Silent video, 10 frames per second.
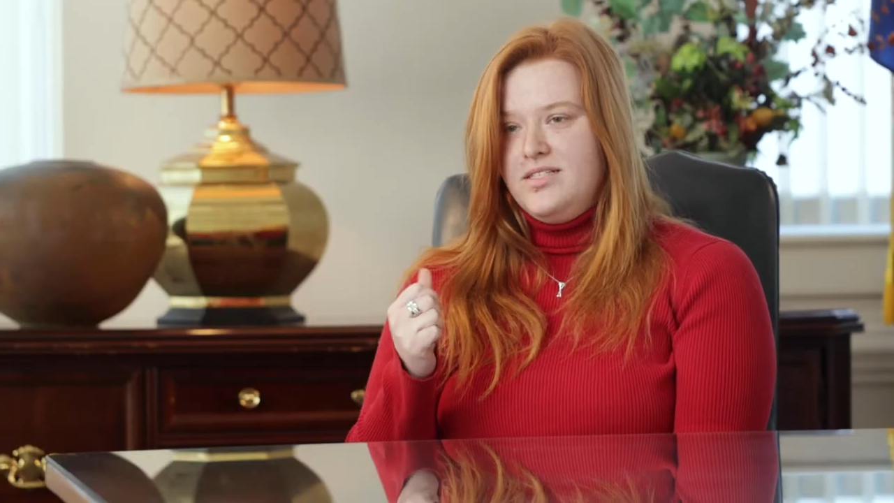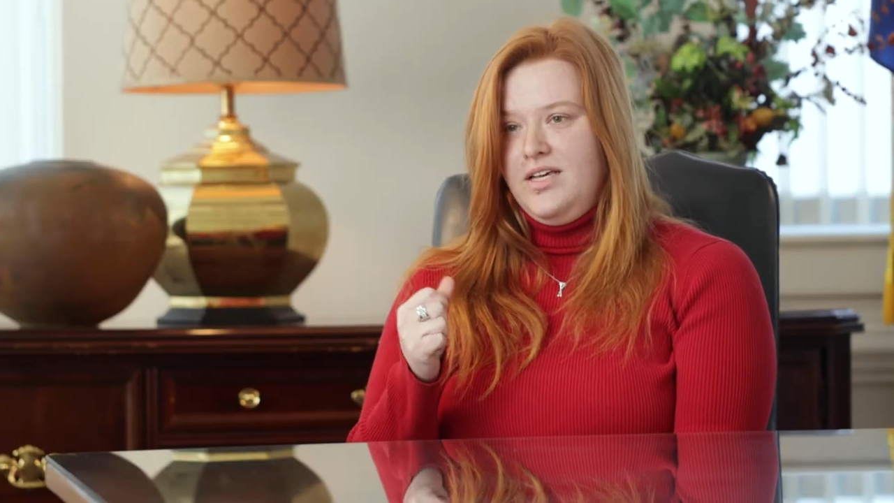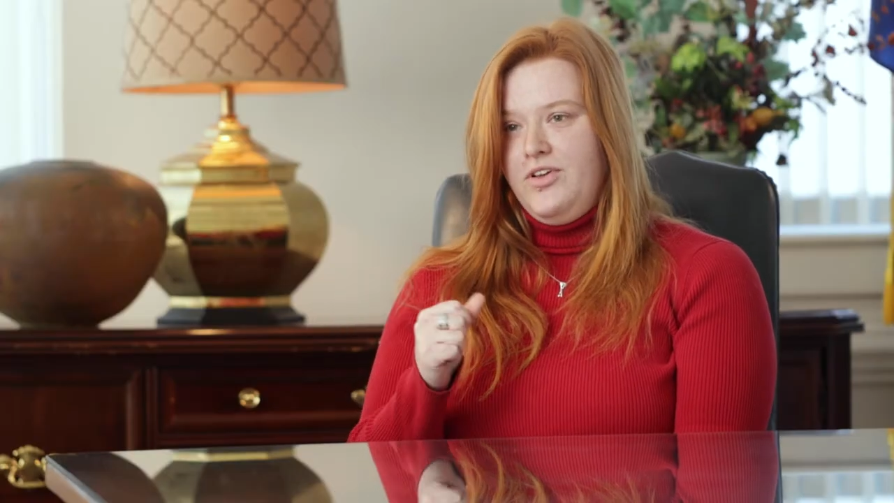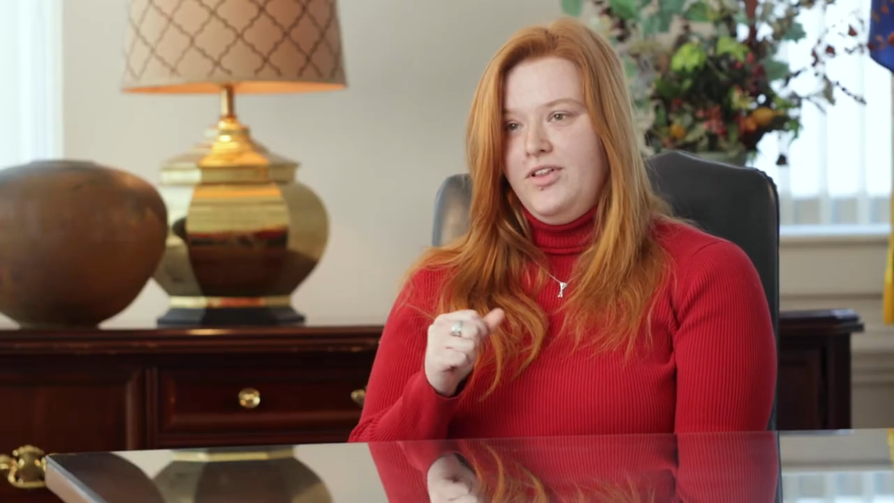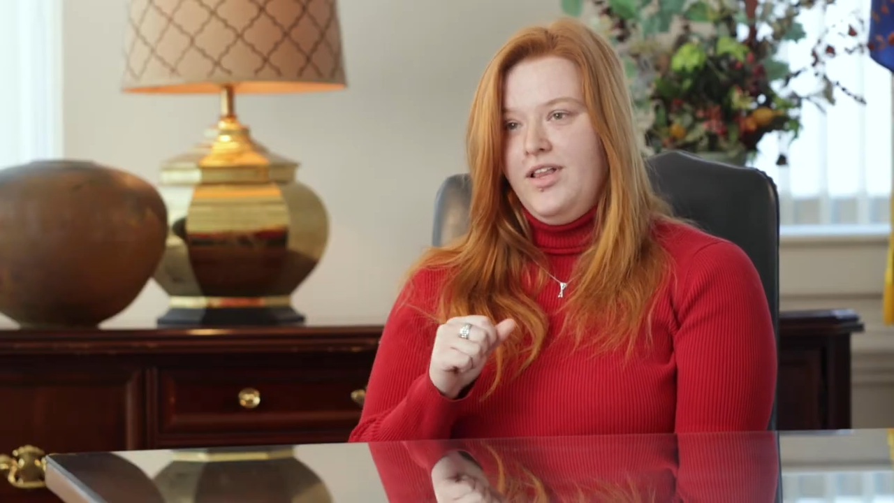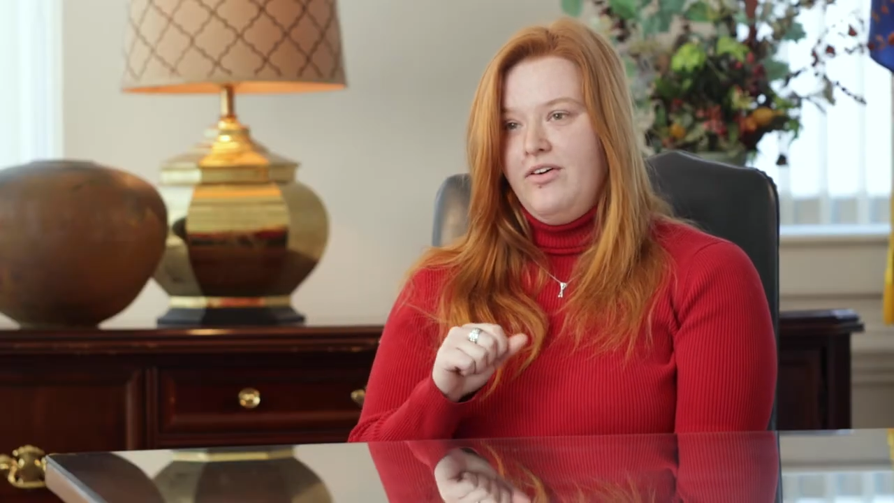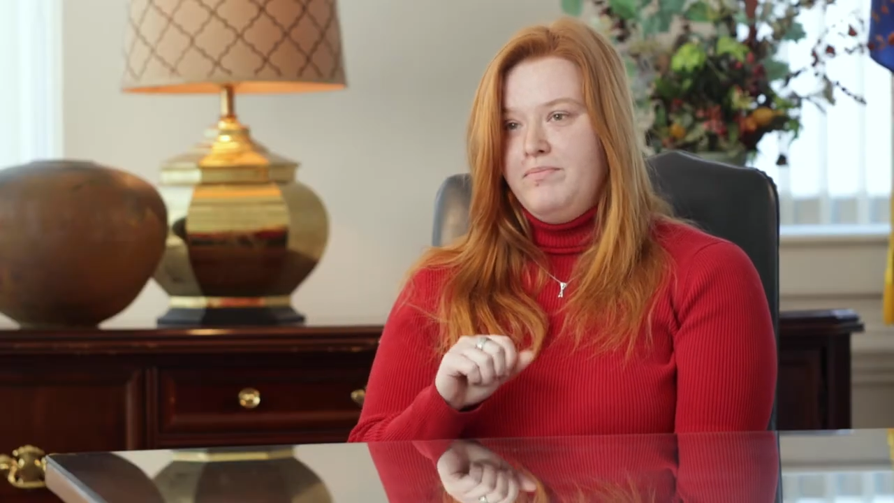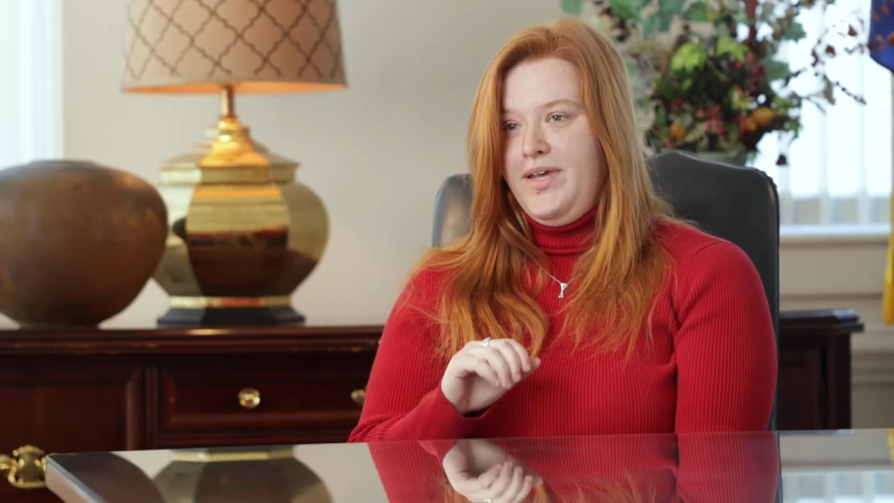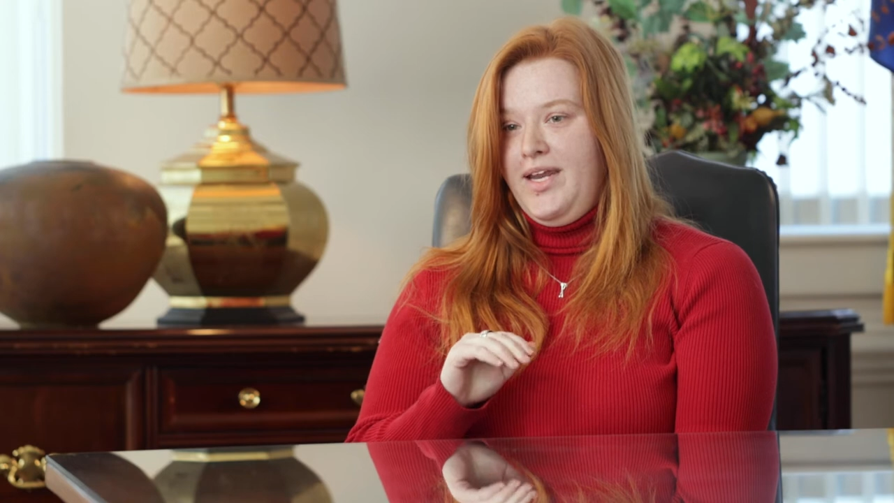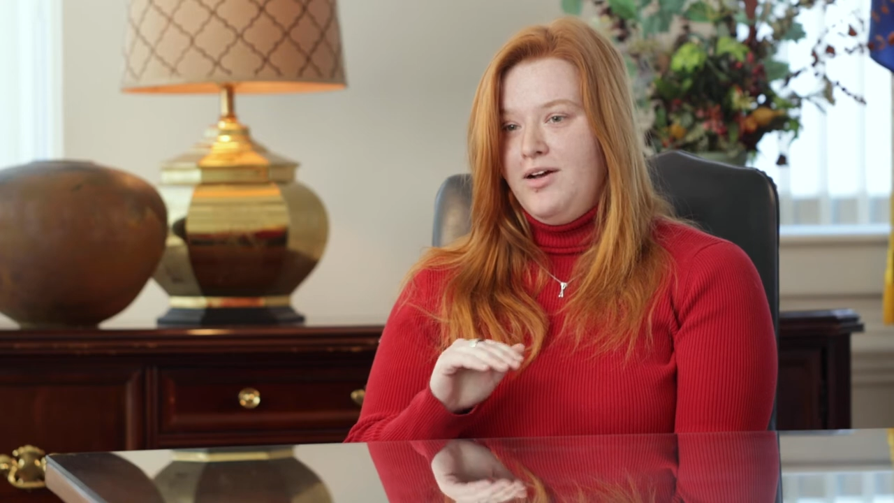if you love
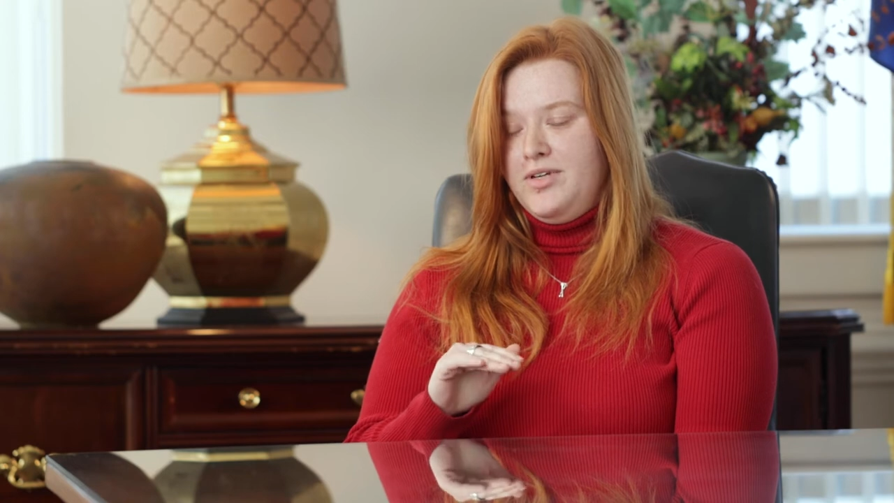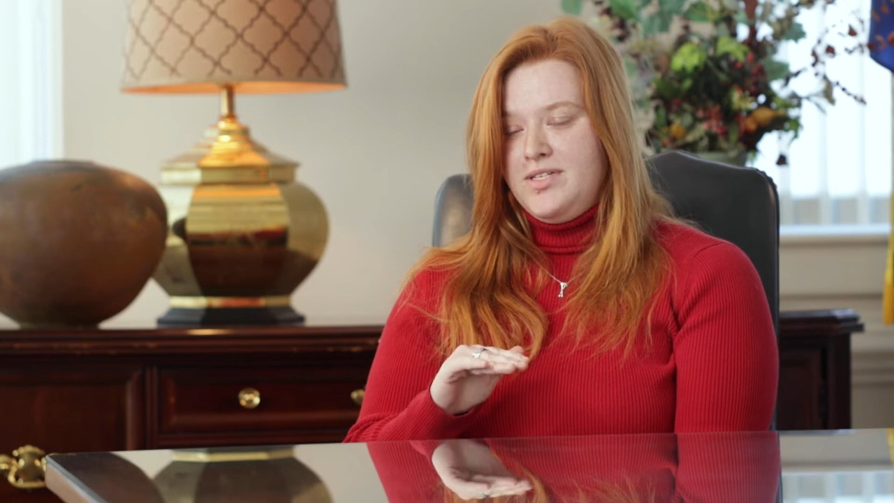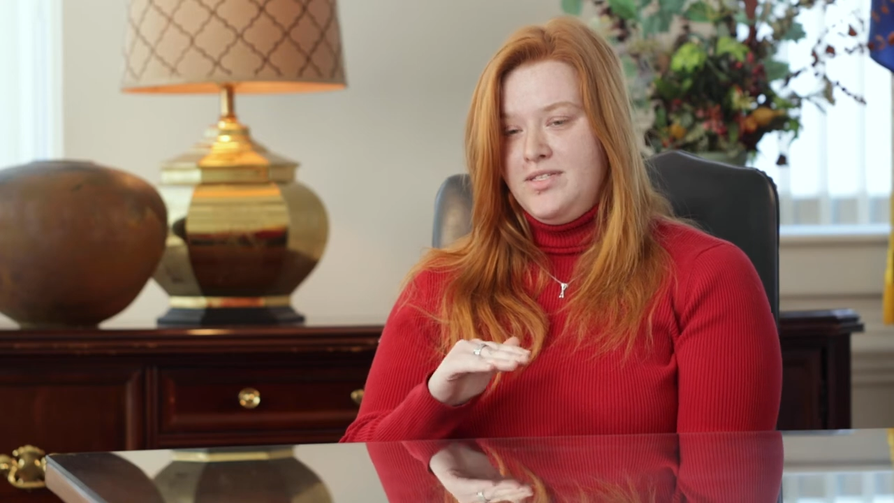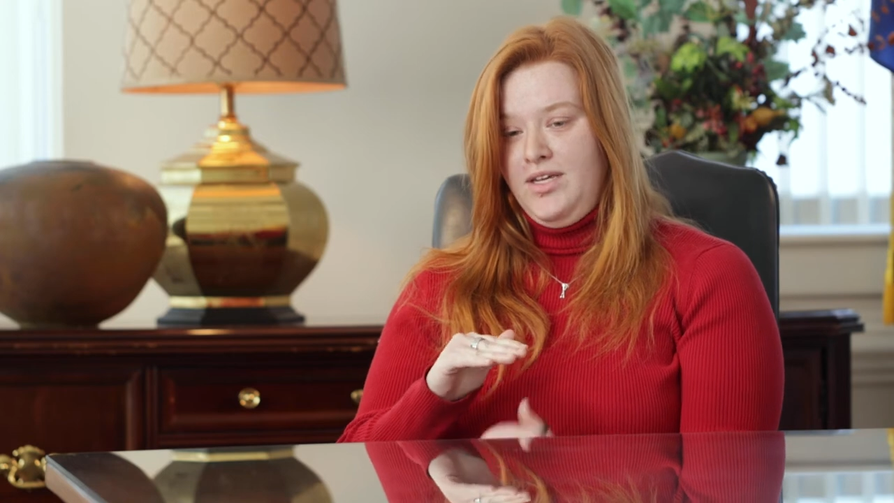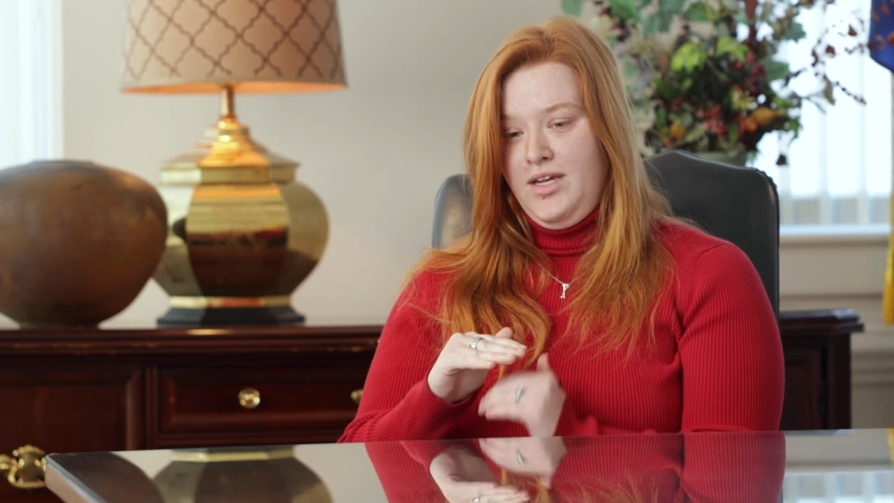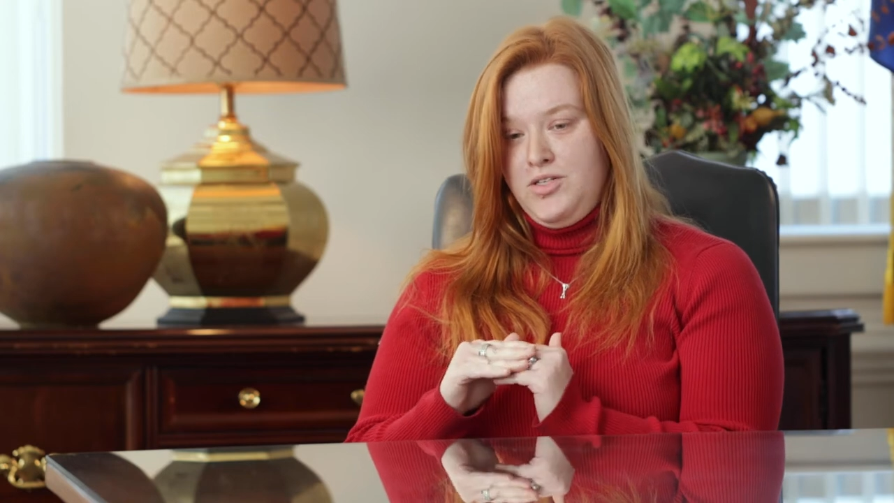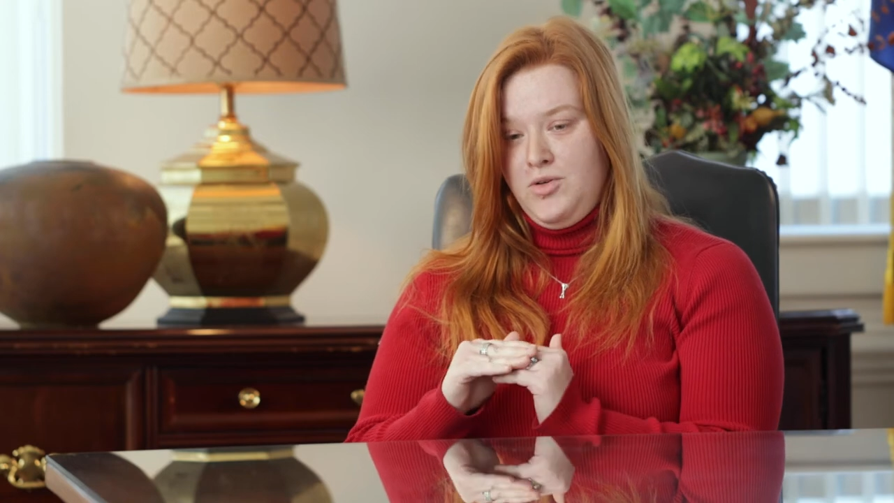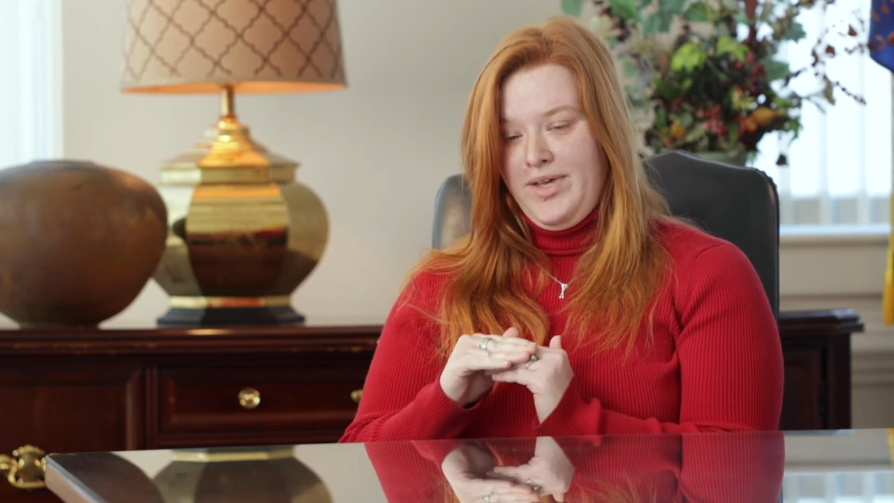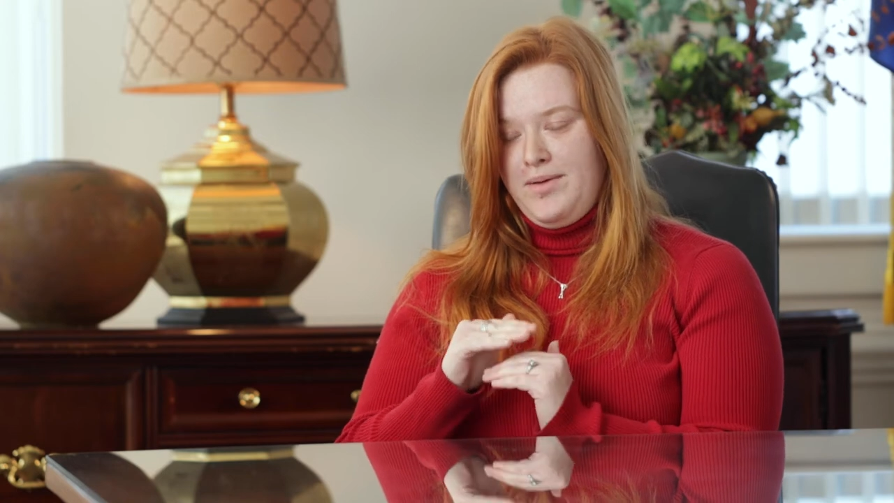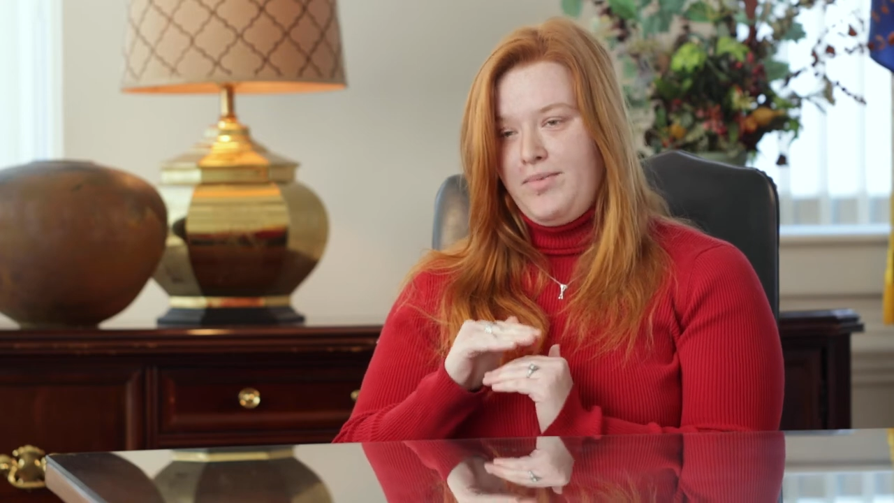being able to see doing